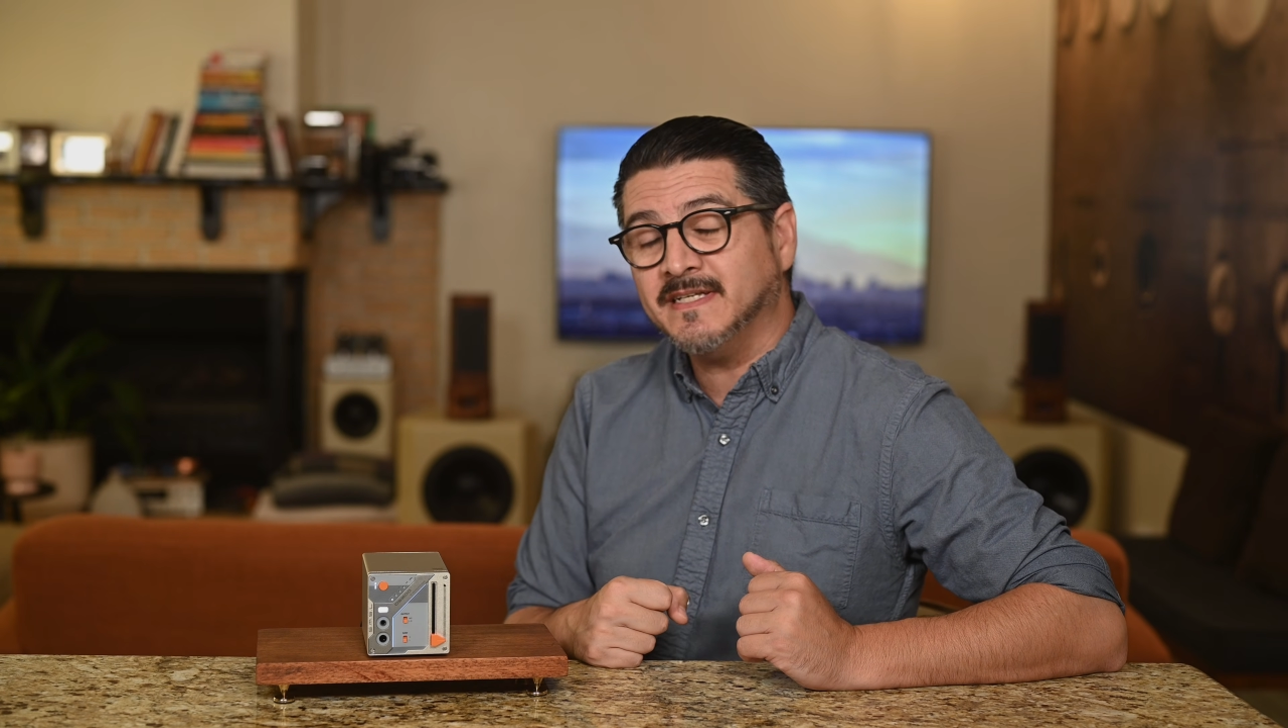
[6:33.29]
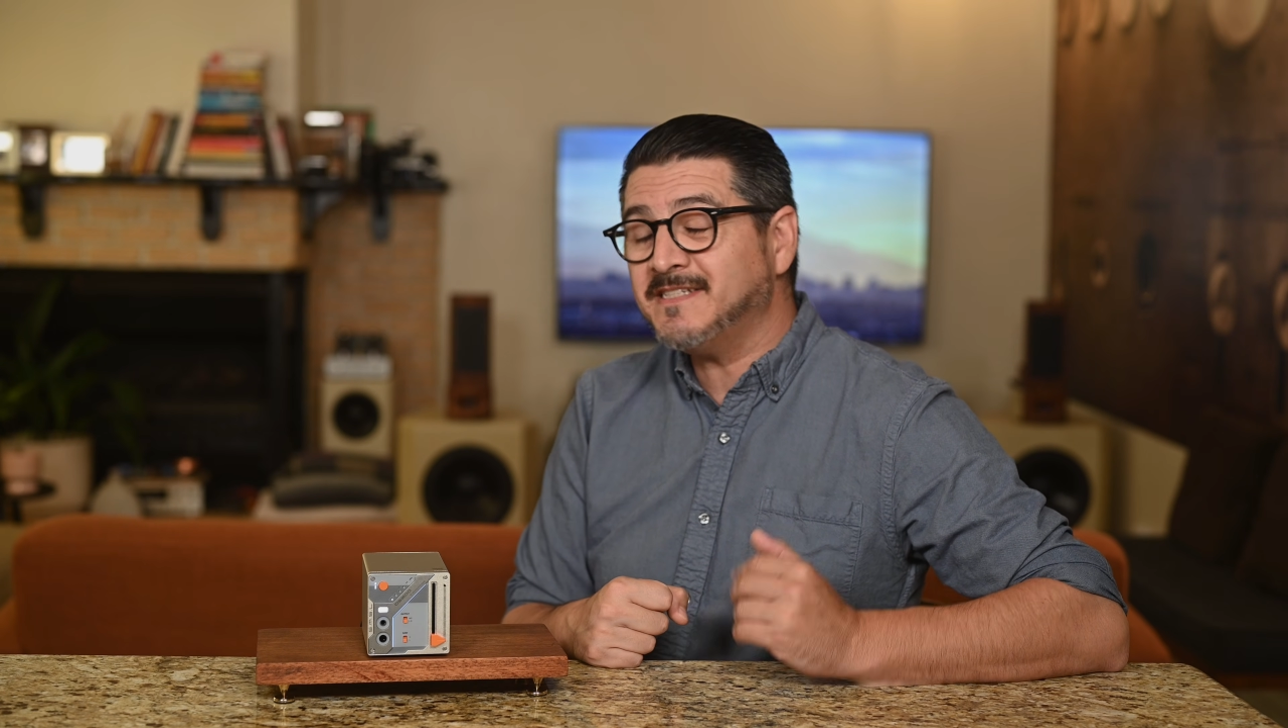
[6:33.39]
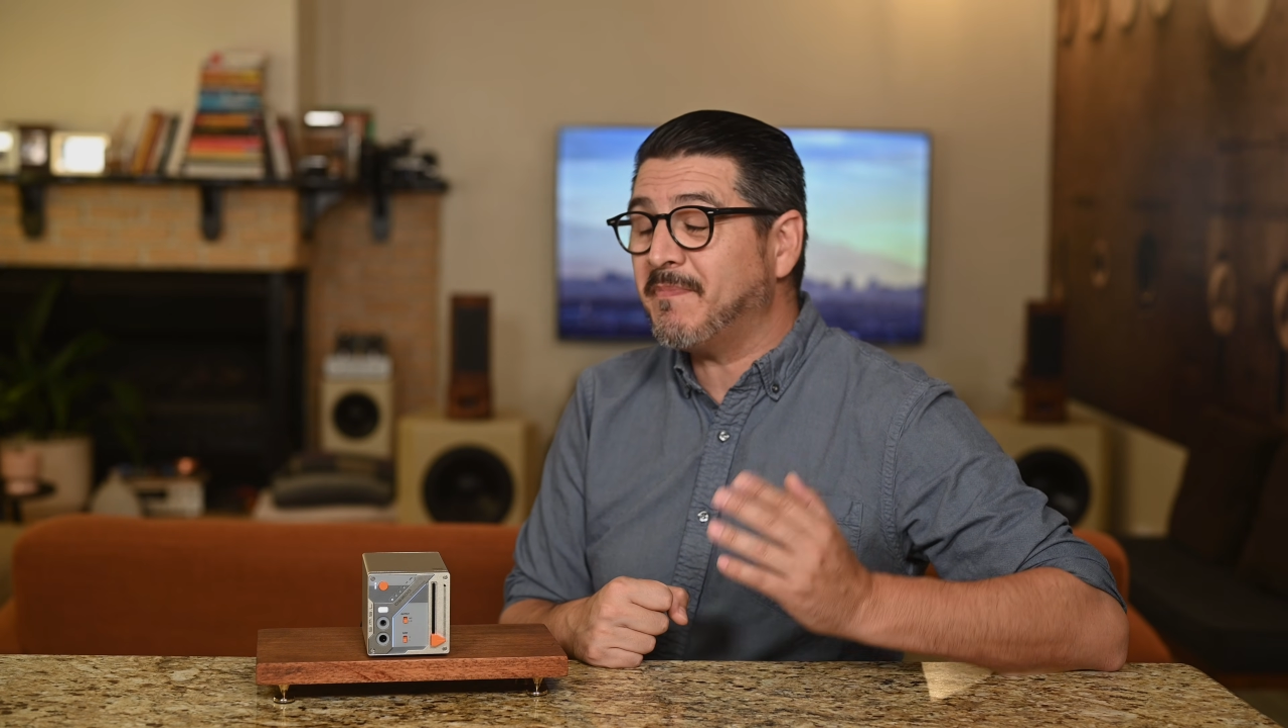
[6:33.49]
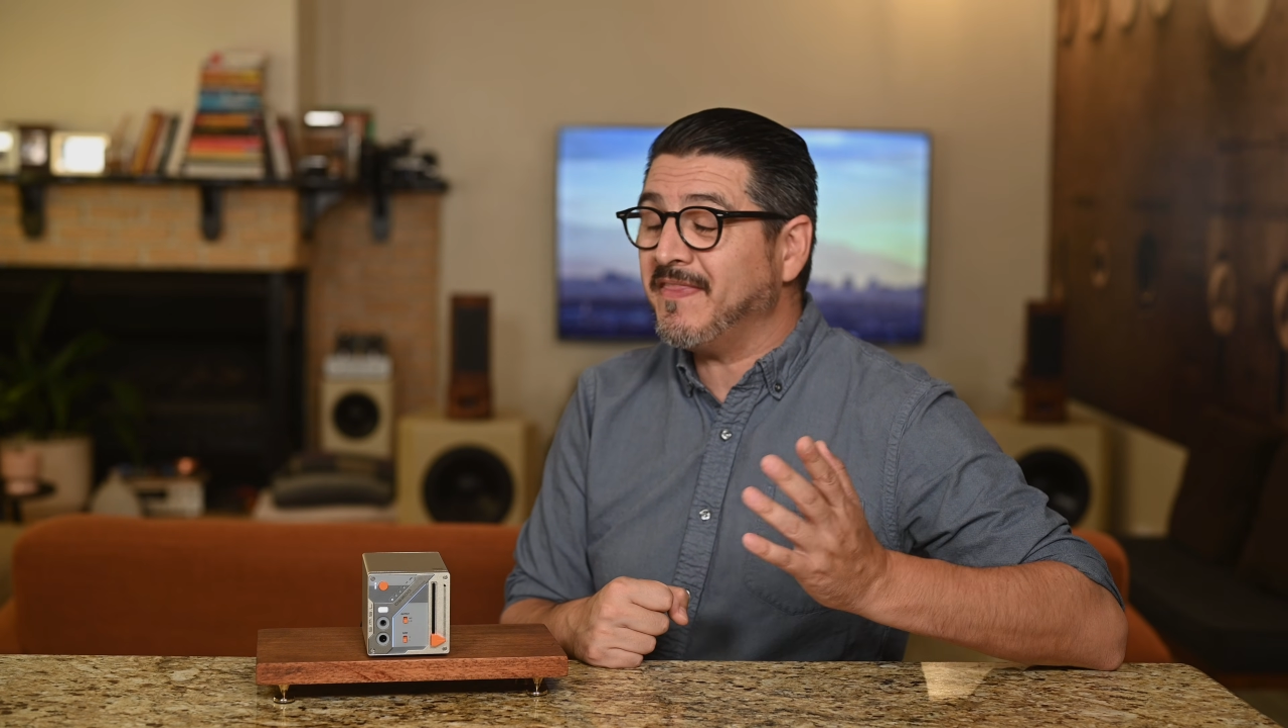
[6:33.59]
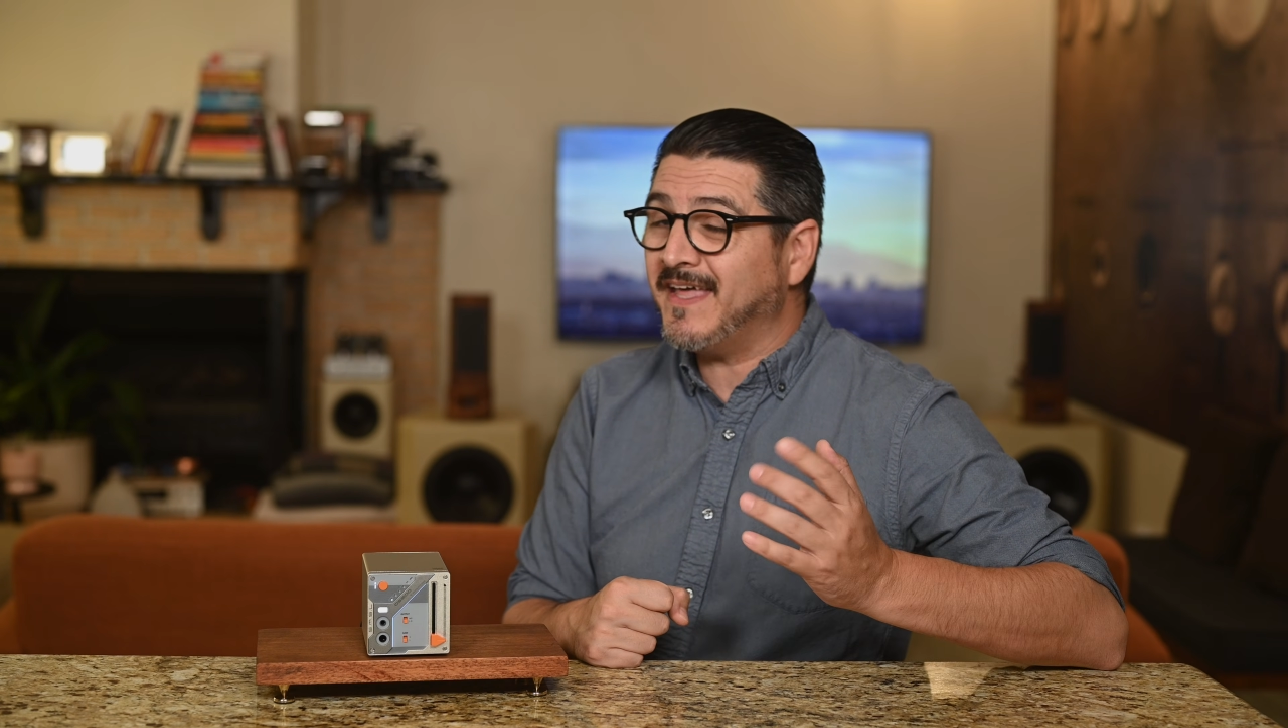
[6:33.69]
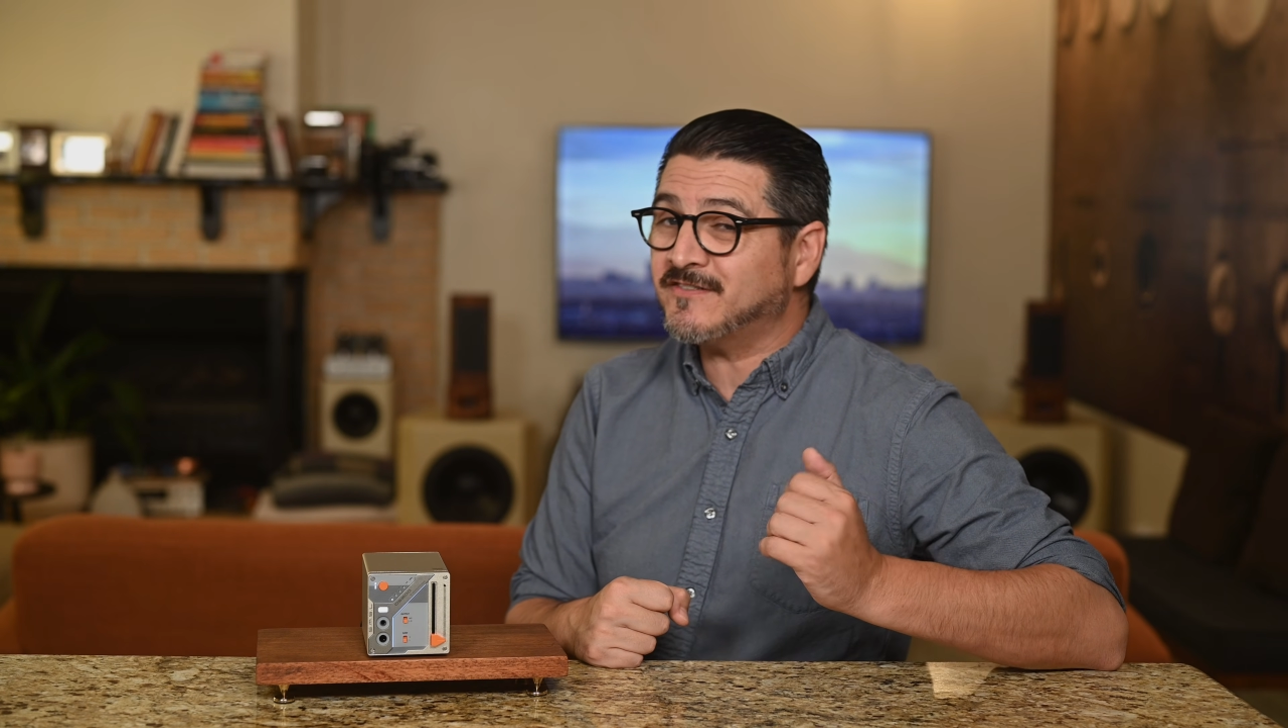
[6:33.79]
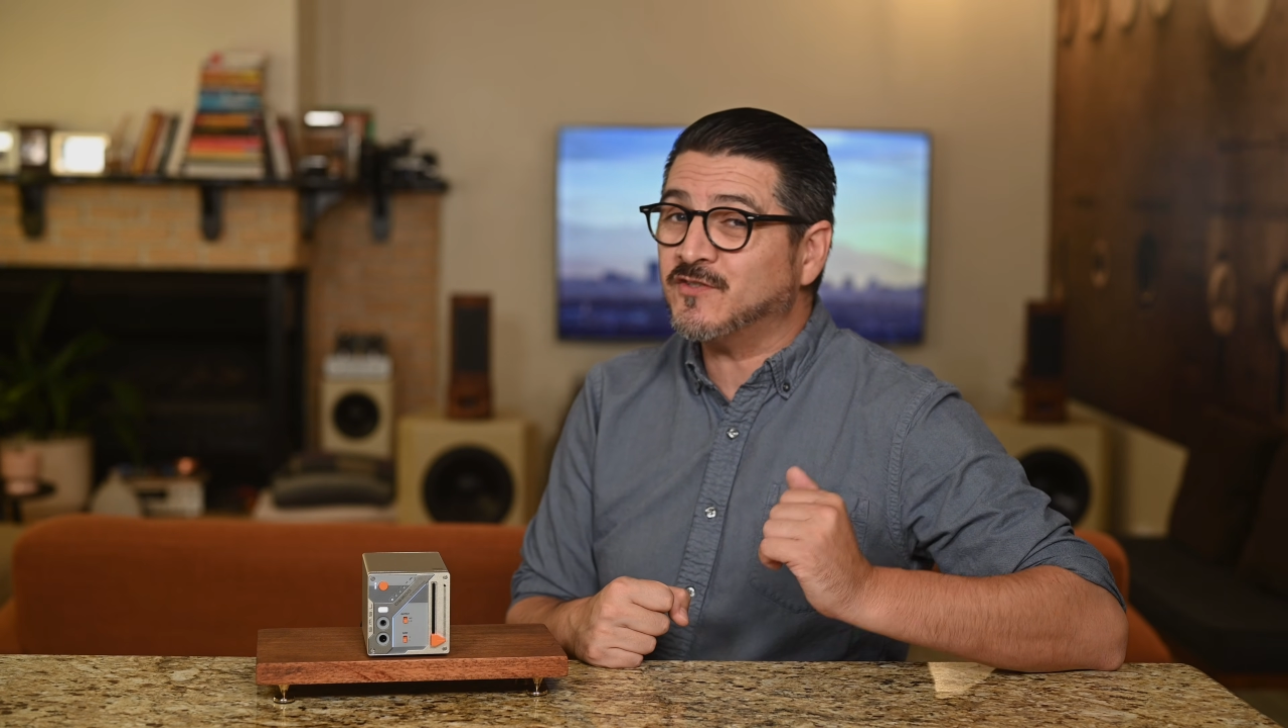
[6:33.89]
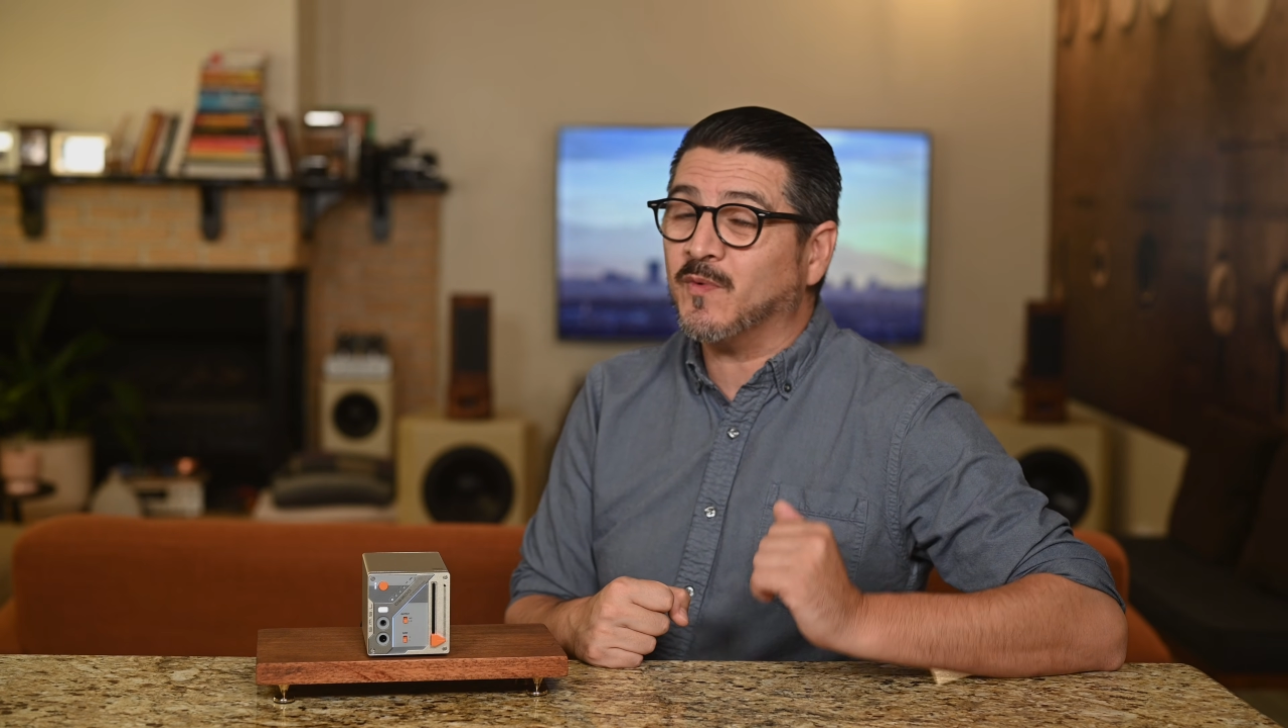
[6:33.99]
spend the extra